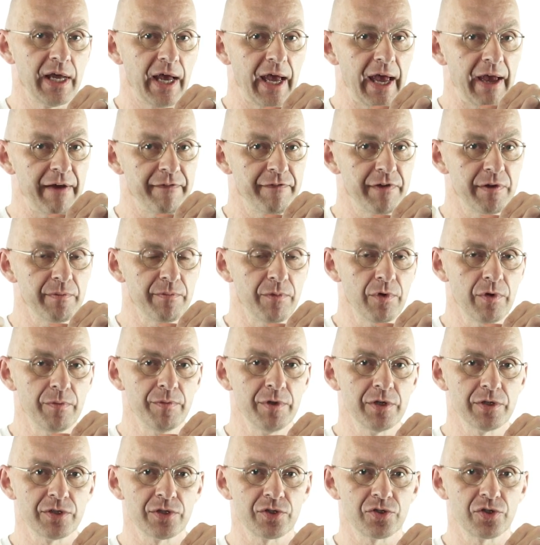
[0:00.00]
Every
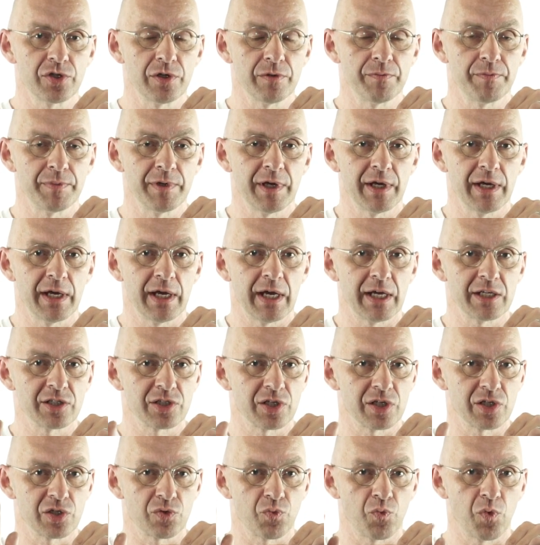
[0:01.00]
Möbius strip has
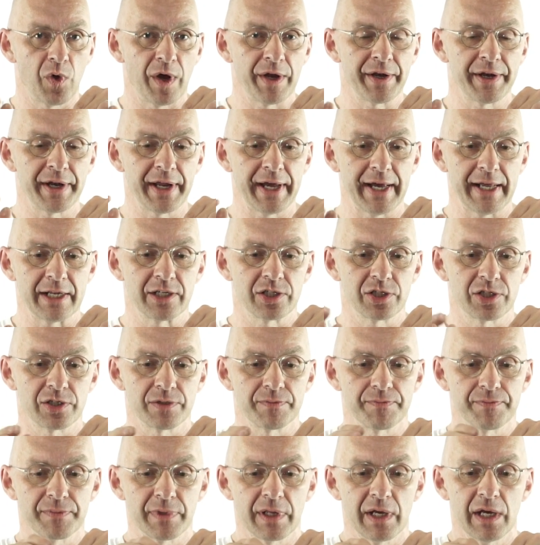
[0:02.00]
just one edge.
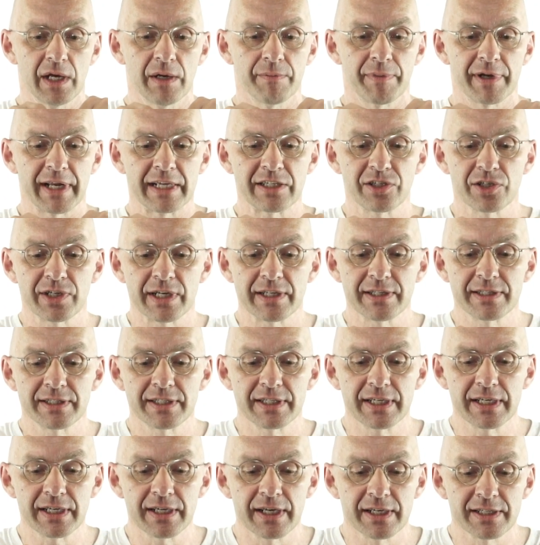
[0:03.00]
But as you can
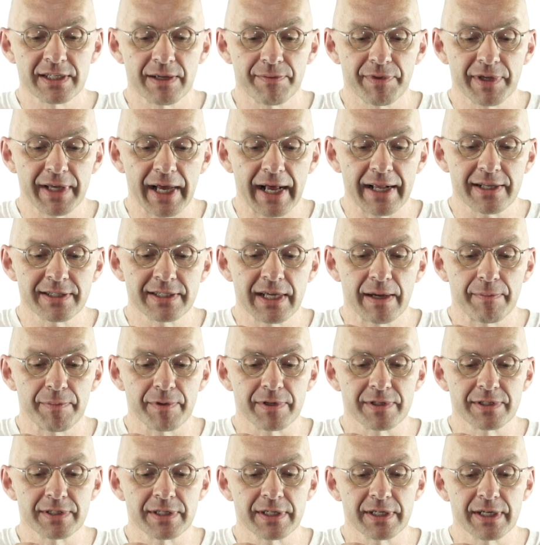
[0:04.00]
see, something else
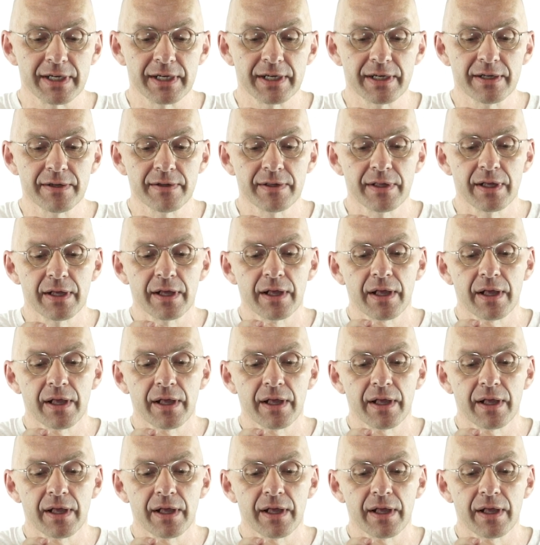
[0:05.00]
happens here.